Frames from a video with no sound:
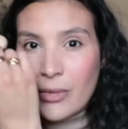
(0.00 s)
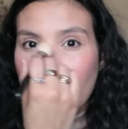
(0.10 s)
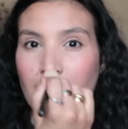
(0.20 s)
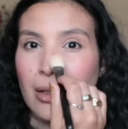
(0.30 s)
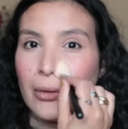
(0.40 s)

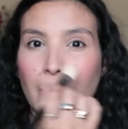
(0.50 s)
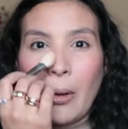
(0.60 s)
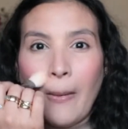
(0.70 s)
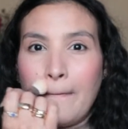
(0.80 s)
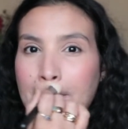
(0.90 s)
There you go.
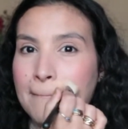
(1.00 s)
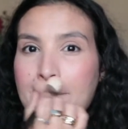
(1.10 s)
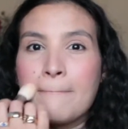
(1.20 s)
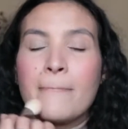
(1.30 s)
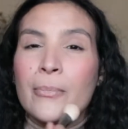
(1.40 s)

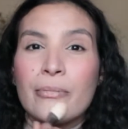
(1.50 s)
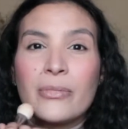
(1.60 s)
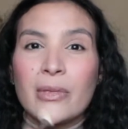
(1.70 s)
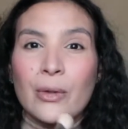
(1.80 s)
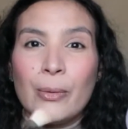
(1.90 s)

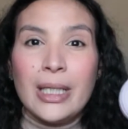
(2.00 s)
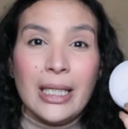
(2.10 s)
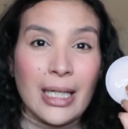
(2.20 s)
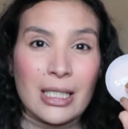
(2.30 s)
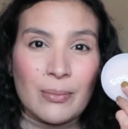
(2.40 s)

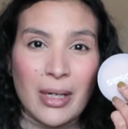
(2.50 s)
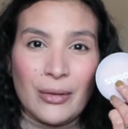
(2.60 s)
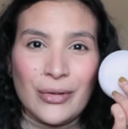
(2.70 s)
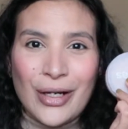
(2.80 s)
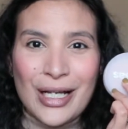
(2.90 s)
Really nice
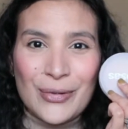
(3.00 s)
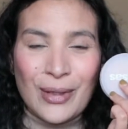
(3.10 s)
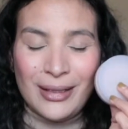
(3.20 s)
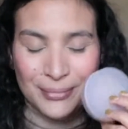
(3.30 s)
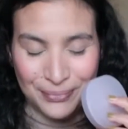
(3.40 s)
powder as well.